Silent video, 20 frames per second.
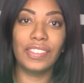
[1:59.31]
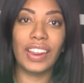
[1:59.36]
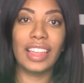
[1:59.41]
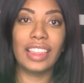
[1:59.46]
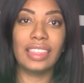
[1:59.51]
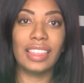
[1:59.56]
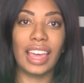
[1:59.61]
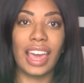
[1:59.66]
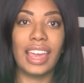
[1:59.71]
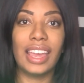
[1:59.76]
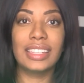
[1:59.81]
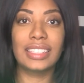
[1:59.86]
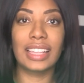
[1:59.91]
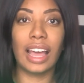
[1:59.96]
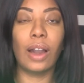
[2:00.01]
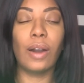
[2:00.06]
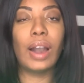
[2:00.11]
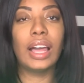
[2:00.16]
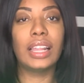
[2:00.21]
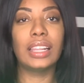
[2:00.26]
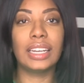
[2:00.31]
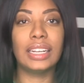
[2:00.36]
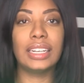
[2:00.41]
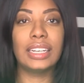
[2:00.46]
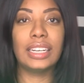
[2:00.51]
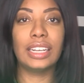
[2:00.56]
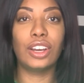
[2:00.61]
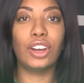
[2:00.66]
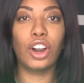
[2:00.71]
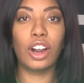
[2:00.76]
and that is how I
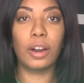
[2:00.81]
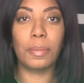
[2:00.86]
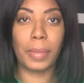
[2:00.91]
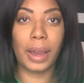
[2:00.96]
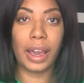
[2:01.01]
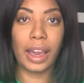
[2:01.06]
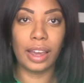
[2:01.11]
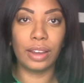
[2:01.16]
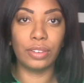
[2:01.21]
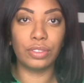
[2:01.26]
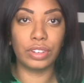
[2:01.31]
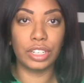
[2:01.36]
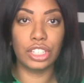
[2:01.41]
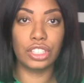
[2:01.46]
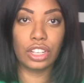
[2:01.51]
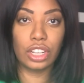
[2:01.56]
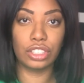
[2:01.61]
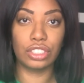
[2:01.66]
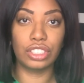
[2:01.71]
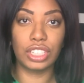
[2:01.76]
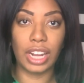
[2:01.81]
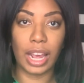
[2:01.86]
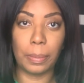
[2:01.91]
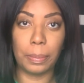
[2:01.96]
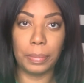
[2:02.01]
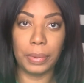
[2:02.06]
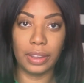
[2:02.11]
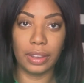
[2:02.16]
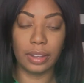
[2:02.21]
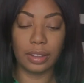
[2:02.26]
landed on my research
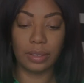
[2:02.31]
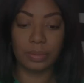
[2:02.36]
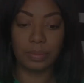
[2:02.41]
topic.